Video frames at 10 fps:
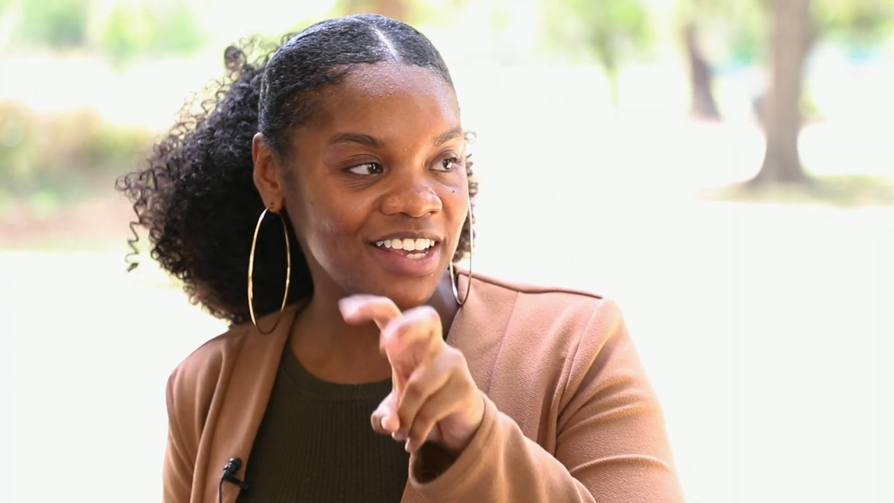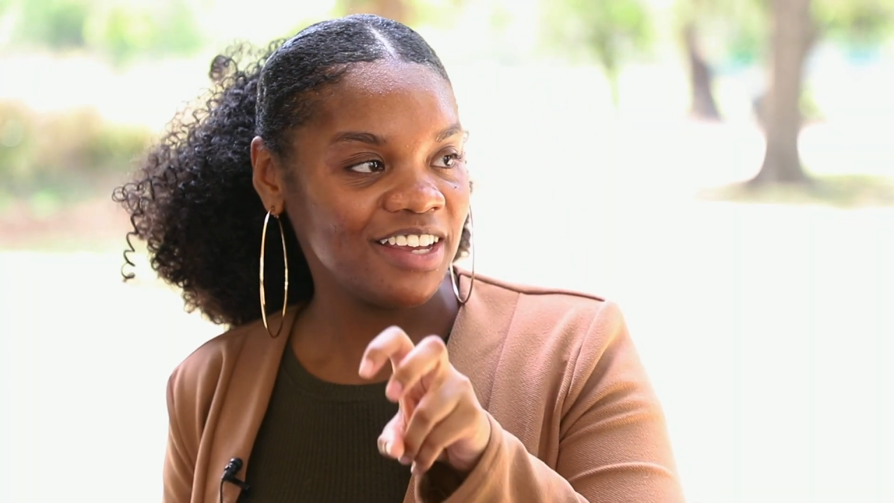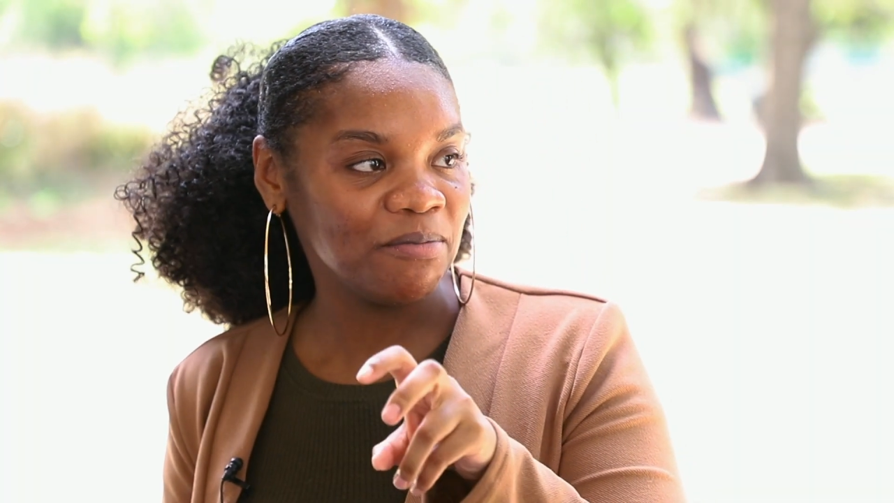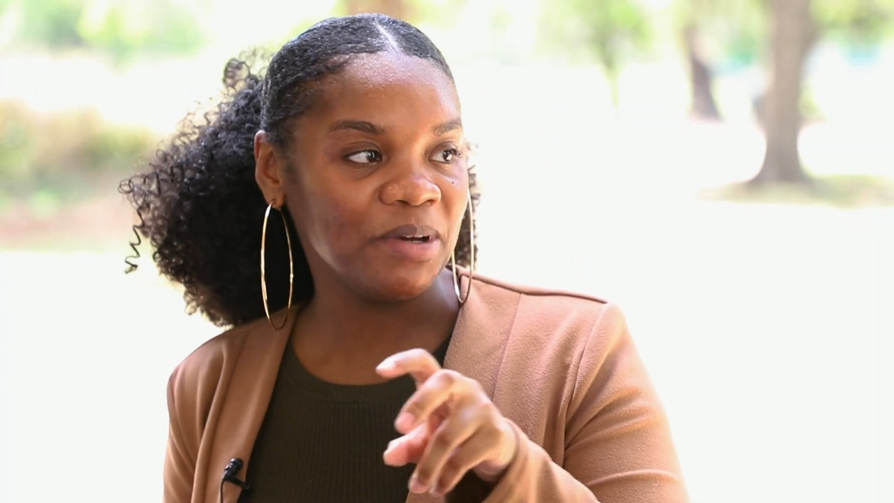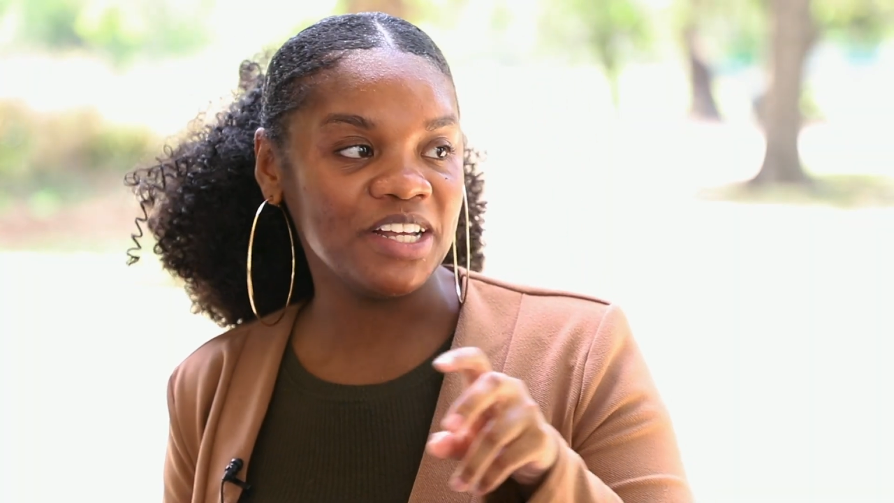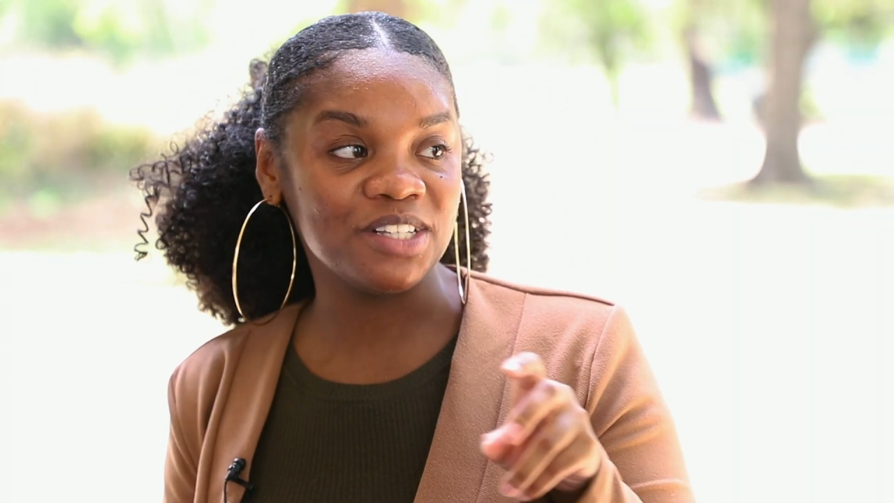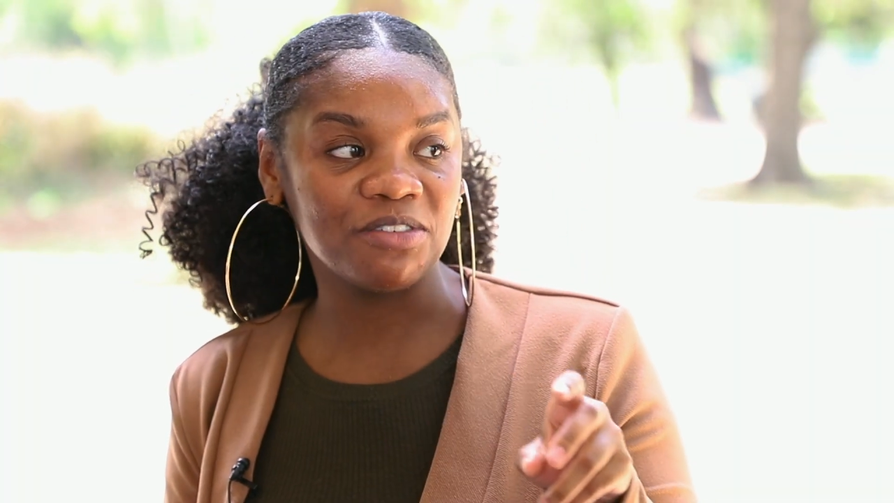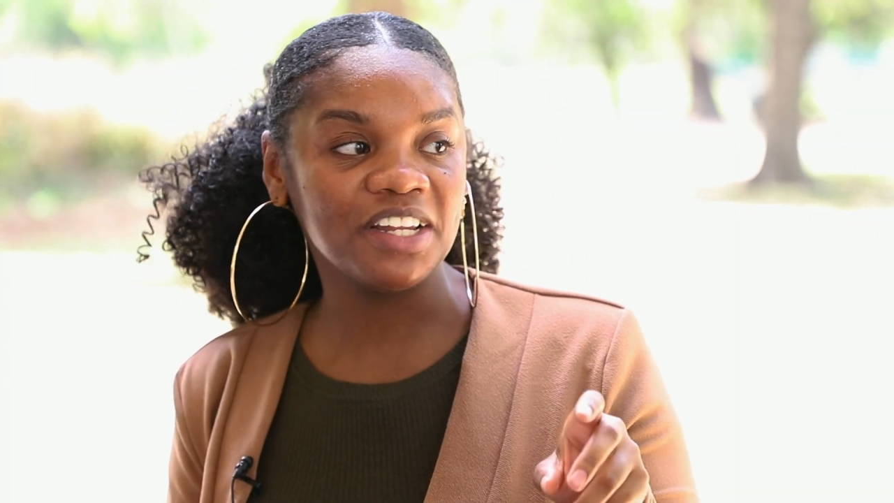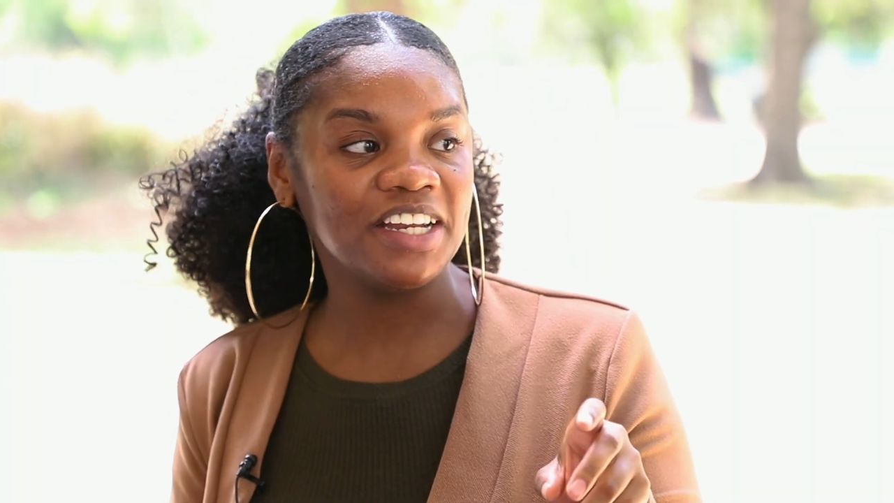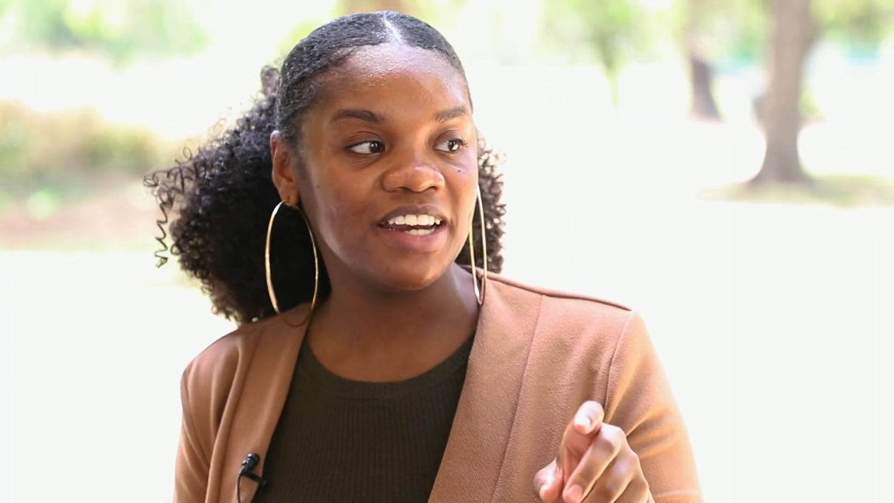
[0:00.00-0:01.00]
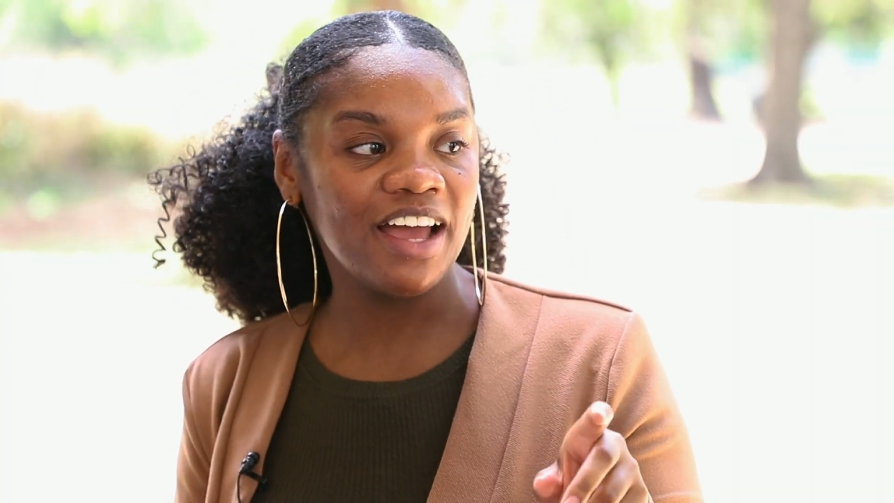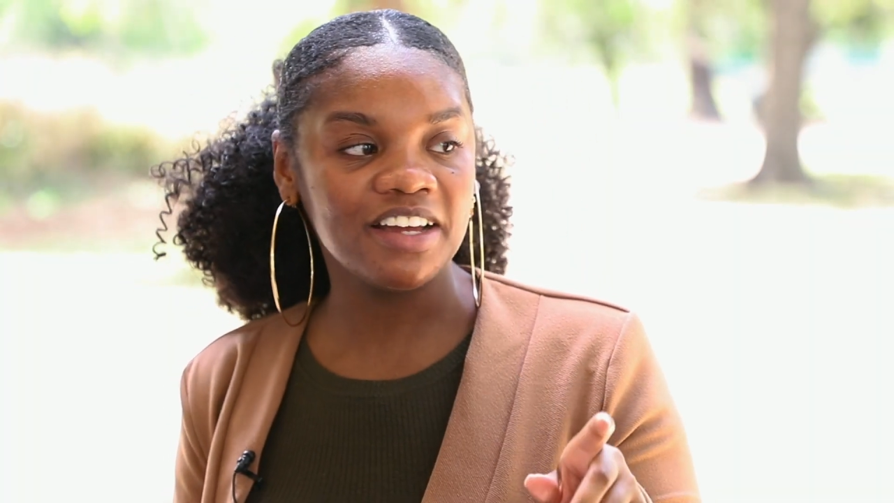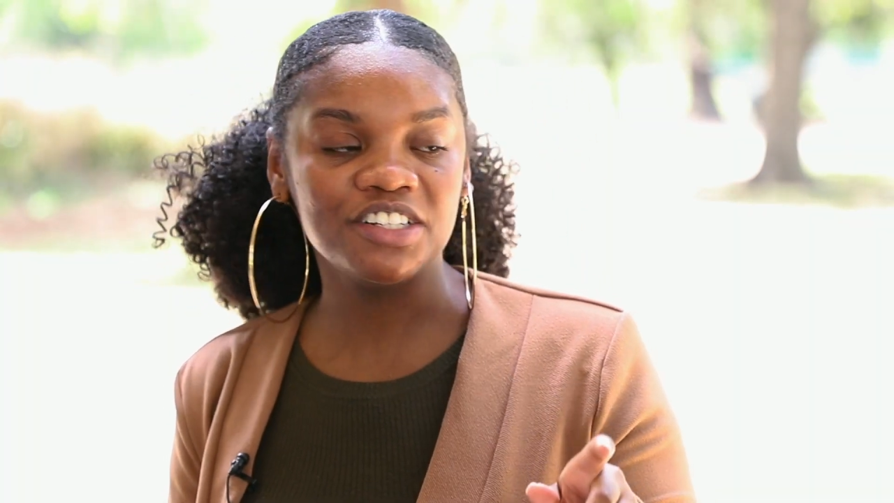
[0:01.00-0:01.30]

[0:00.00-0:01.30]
it, but it's really not